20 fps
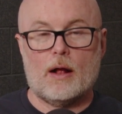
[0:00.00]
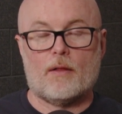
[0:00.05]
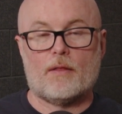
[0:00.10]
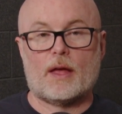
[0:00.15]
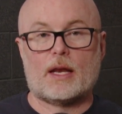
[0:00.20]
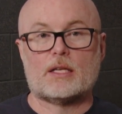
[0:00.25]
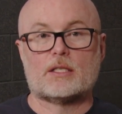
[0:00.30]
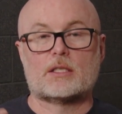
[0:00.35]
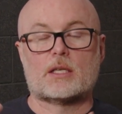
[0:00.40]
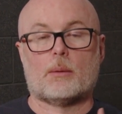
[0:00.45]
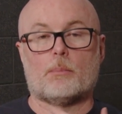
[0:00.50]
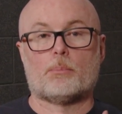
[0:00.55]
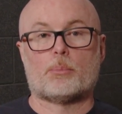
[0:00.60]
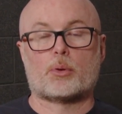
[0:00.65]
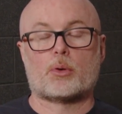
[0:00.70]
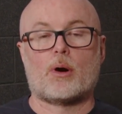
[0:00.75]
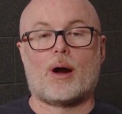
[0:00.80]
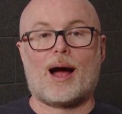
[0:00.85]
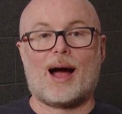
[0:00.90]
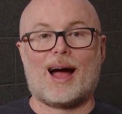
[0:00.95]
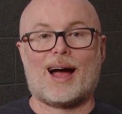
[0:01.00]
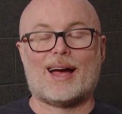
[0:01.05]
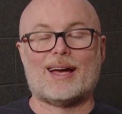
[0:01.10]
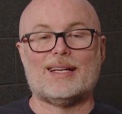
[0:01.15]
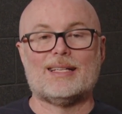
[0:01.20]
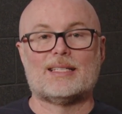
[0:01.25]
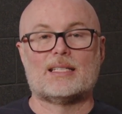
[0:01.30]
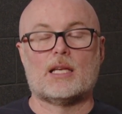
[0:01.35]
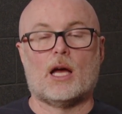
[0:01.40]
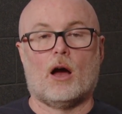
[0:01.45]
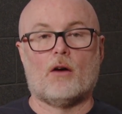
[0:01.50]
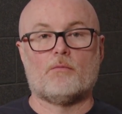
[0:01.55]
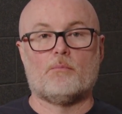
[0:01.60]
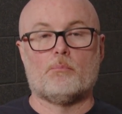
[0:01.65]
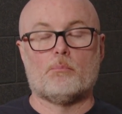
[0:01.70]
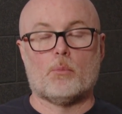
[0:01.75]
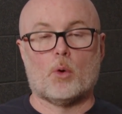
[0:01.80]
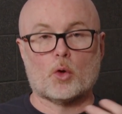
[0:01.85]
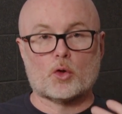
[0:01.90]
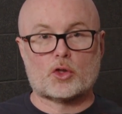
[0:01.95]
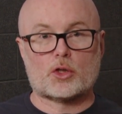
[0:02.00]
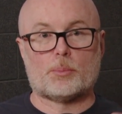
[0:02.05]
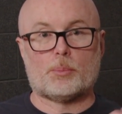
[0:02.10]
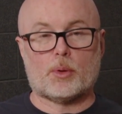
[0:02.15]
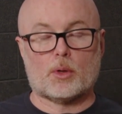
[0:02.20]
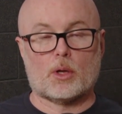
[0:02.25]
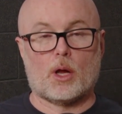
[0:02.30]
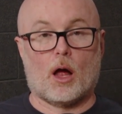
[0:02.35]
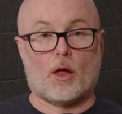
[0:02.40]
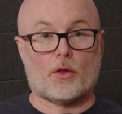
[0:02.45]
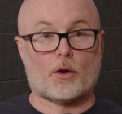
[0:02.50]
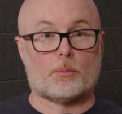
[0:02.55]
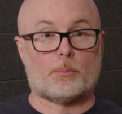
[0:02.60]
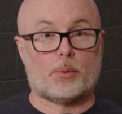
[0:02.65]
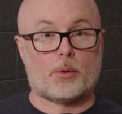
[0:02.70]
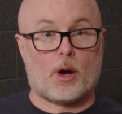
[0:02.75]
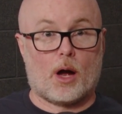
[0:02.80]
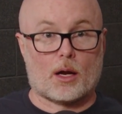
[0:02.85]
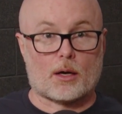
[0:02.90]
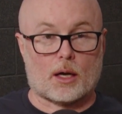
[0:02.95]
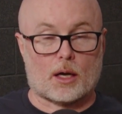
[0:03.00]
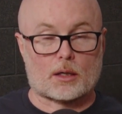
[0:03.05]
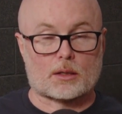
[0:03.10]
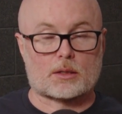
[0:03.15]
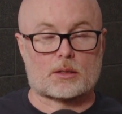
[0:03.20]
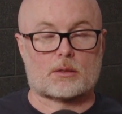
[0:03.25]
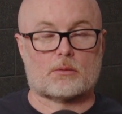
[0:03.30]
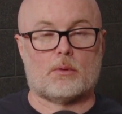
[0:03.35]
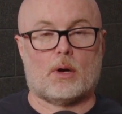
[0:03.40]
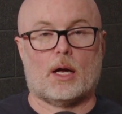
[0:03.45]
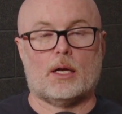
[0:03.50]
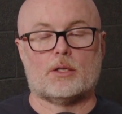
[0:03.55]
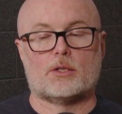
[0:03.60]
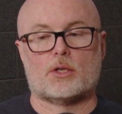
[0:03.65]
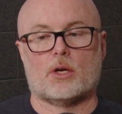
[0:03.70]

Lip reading: that is comprised of multiple other products, right?